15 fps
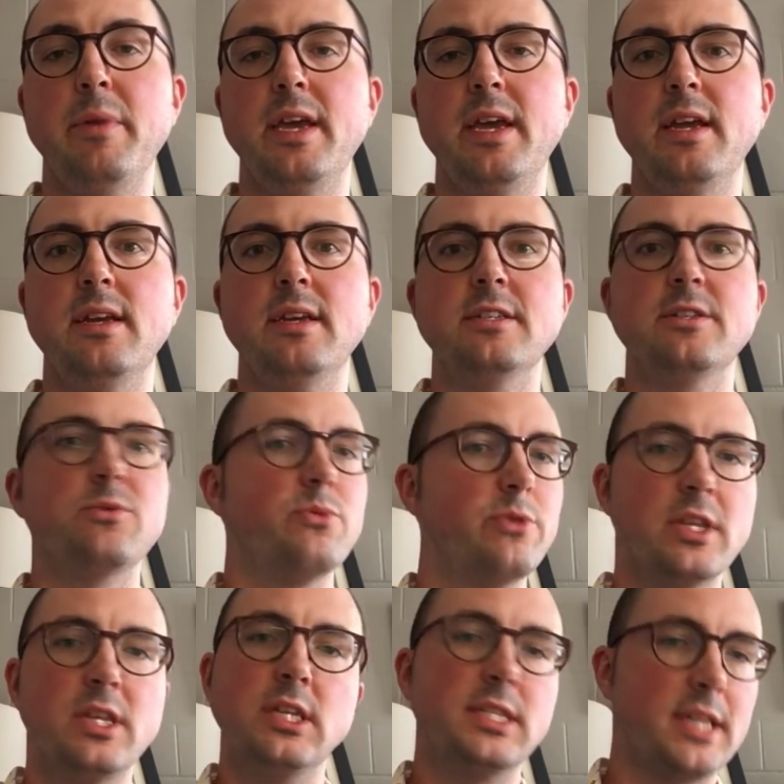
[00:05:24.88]
it is
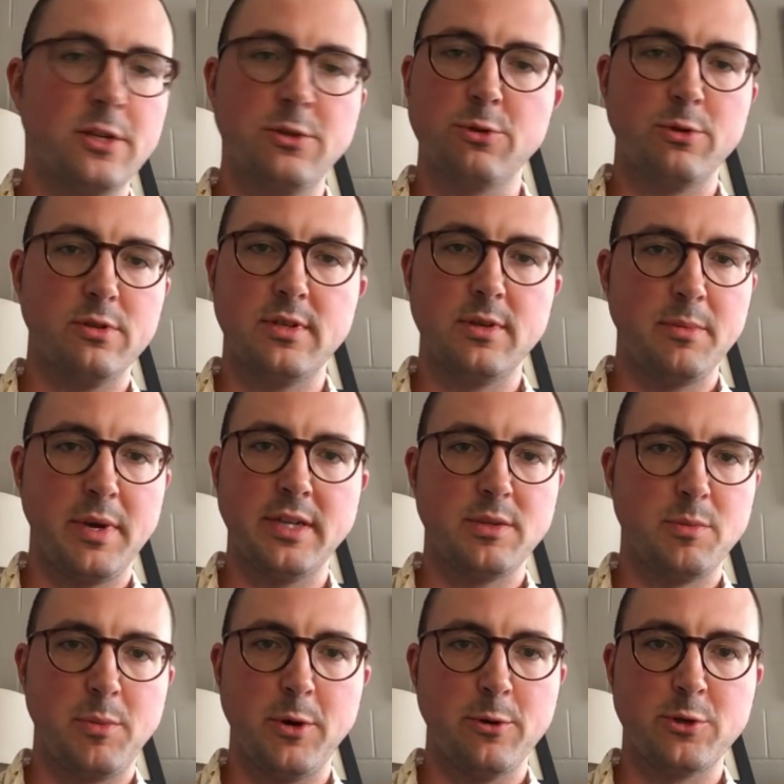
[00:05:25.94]
really central to my
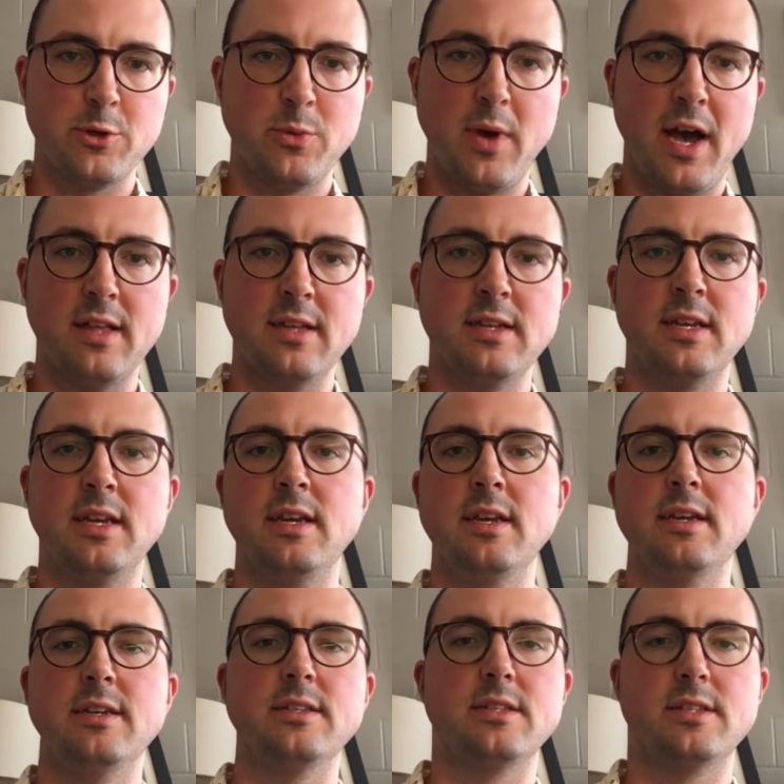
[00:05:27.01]
spirituality.
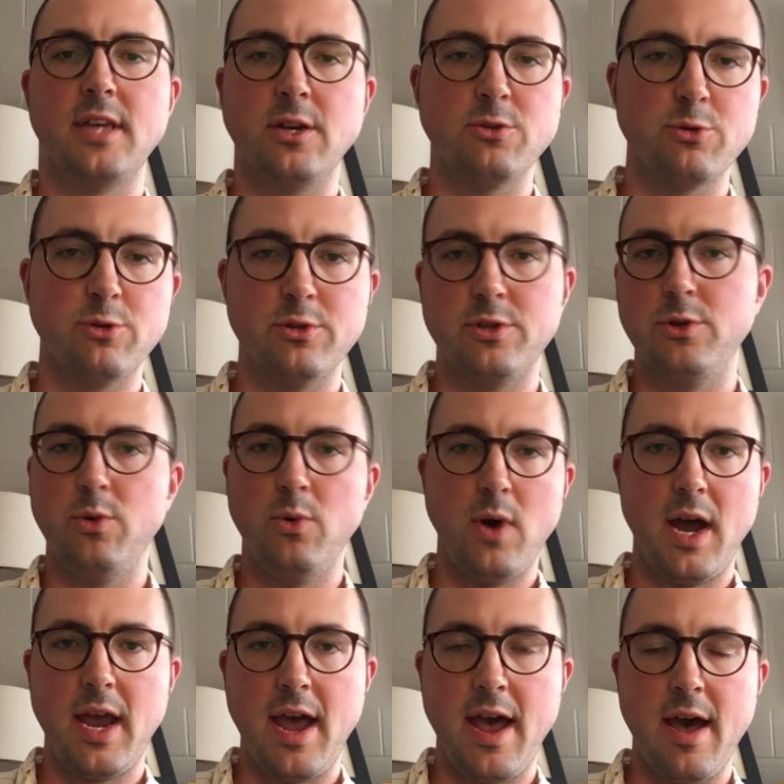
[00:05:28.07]
It's central to who
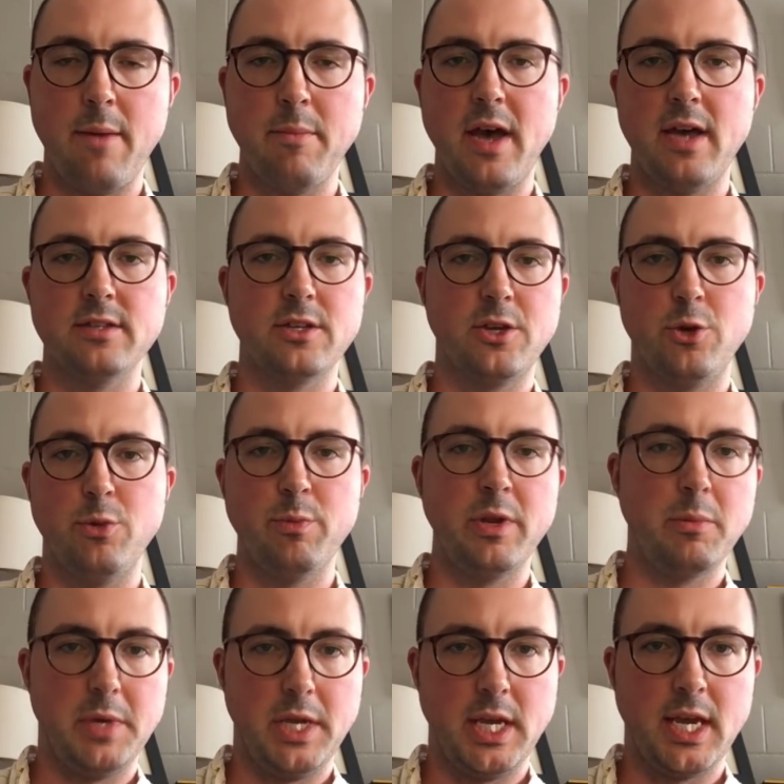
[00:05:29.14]
I am as a
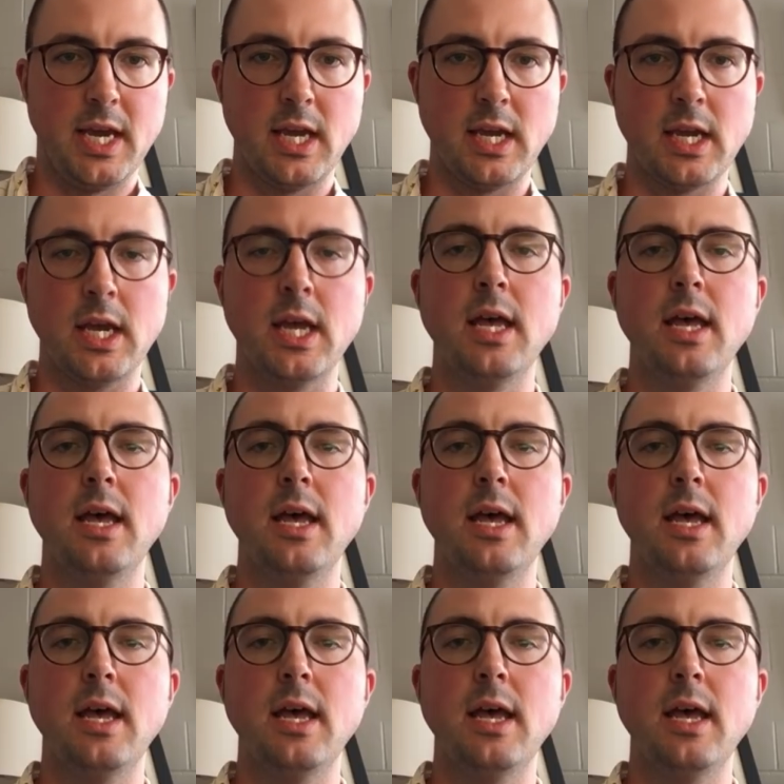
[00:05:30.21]
human being.